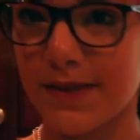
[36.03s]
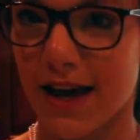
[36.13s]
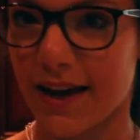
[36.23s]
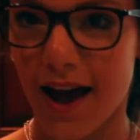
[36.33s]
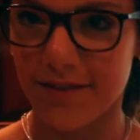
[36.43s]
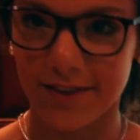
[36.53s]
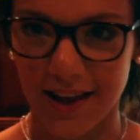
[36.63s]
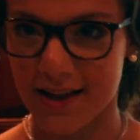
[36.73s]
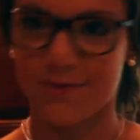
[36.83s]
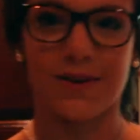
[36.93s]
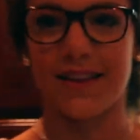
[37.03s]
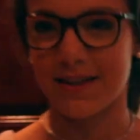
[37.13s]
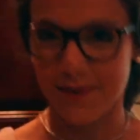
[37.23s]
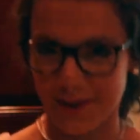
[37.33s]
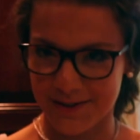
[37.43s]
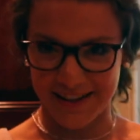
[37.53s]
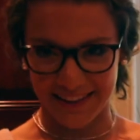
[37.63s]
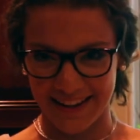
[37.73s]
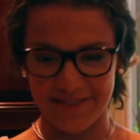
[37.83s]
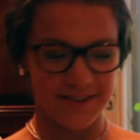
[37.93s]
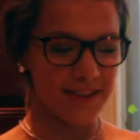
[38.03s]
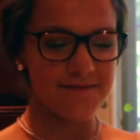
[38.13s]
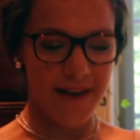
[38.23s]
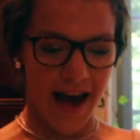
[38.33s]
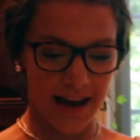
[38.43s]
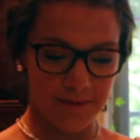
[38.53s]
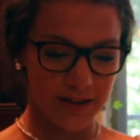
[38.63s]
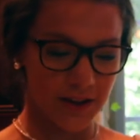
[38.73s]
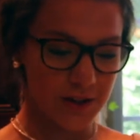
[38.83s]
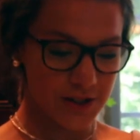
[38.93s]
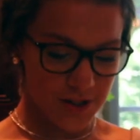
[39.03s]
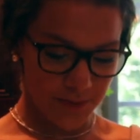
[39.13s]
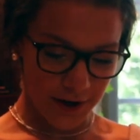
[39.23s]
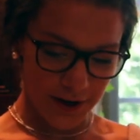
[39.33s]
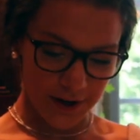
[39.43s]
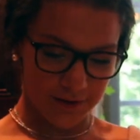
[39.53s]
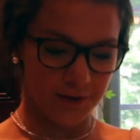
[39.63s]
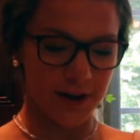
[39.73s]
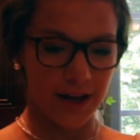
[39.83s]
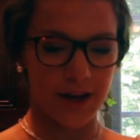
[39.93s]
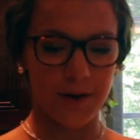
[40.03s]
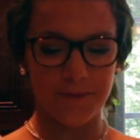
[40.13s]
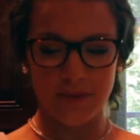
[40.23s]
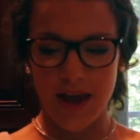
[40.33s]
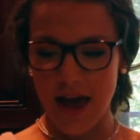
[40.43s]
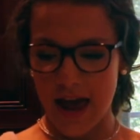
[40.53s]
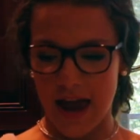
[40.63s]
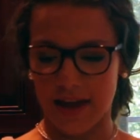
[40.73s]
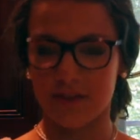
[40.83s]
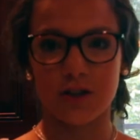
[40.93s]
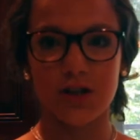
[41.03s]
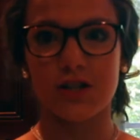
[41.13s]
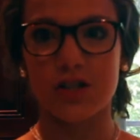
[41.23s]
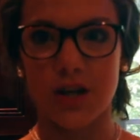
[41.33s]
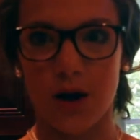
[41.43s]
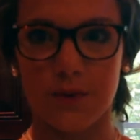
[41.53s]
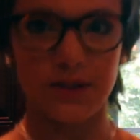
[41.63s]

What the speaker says: I have the last one, that's why there's none left in the bag, but they're super good for you and they're just so